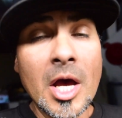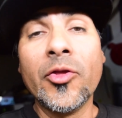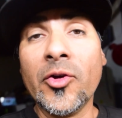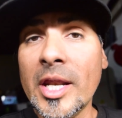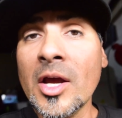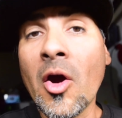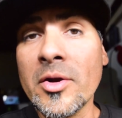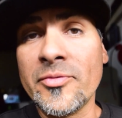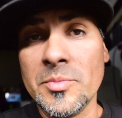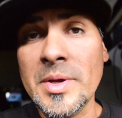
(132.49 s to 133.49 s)
They're getting harder
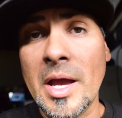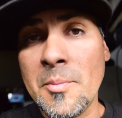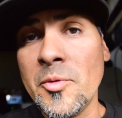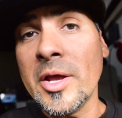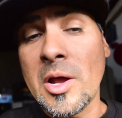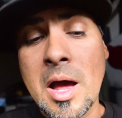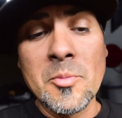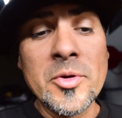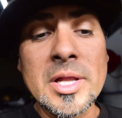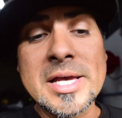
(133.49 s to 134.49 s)
for me. I'm
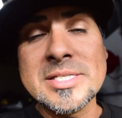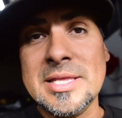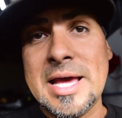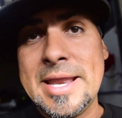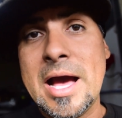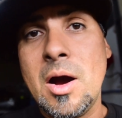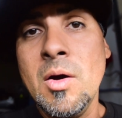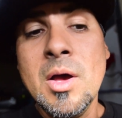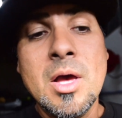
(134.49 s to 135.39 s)
realizing that now.